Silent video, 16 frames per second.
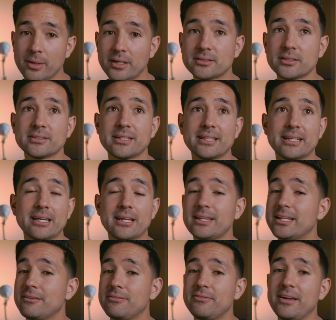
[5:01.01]
bezels. And again, I
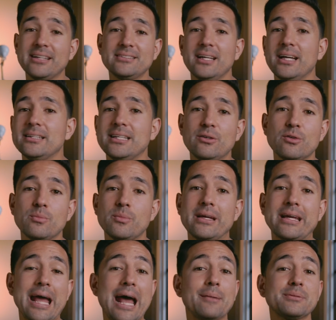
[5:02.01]
think Face ID would
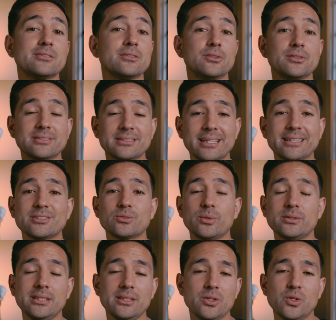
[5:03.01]
make absolute sense
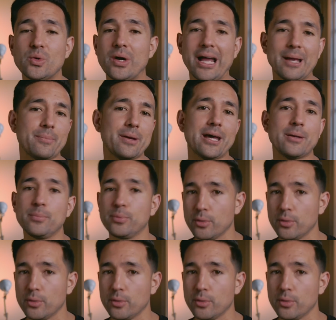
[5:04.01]
with the new iPad